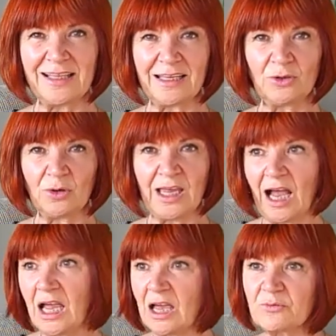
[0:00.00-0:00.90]
Yeah, like, okay, yeah.
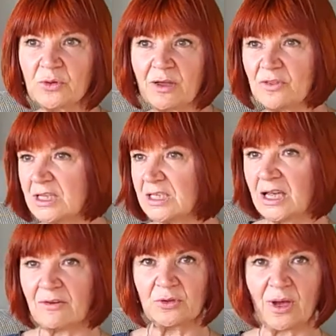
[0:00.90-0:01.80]
I have to have this.
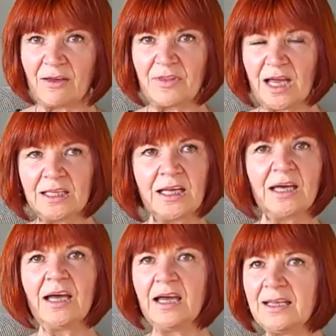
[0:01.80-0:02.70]
I have to have
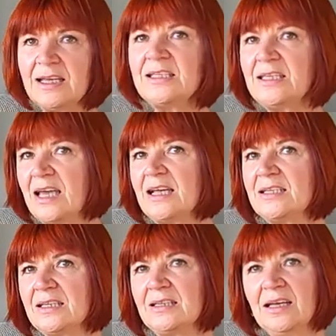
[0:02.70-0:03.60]
that. Yeah. Yes, he
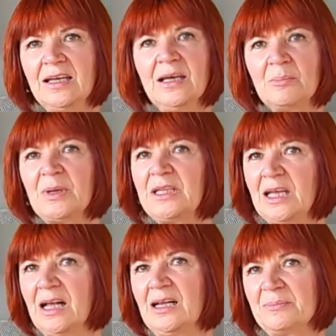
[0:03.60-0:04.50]
has it, but
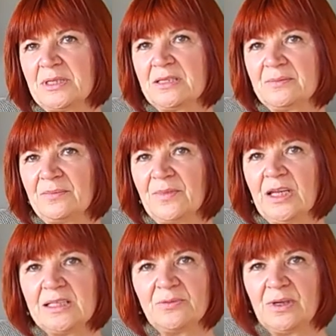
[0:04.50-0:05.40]
he helps
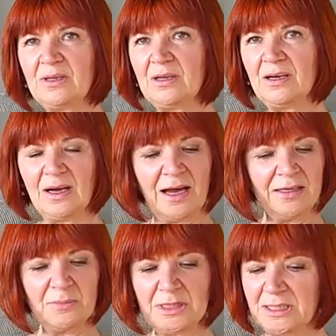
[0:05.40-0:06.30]
his
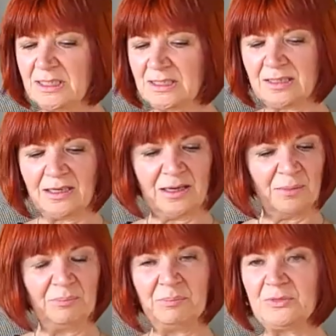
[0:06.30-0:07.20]
animals,
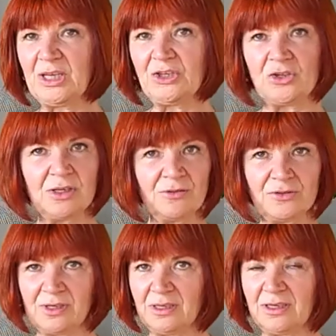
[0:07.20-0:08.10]

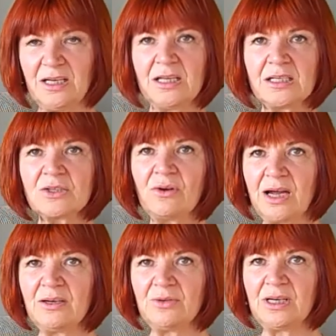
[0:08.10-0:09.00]
children, so
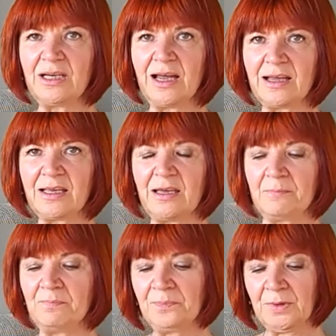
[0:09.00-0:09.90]
I really like
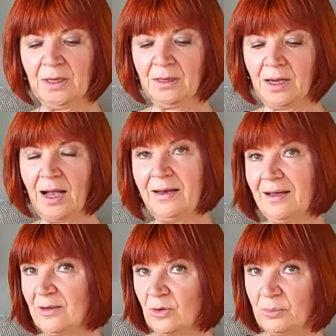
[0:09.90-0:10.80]
him. I
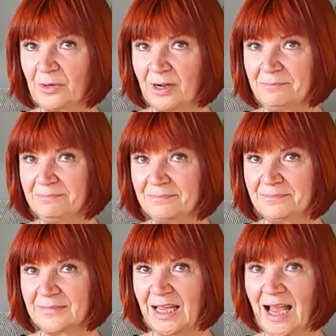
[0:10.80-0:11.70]
like
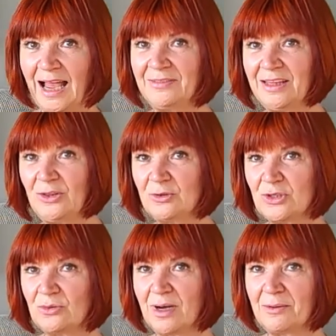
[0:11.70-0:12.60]
Oprah. Mm-hmm. And
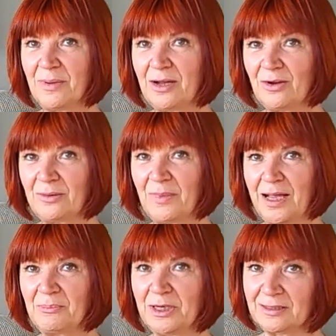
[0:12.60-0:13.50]
those two are on
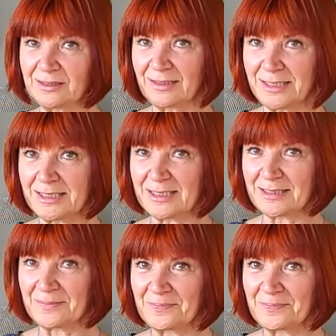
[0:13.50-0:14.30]
my bucket list.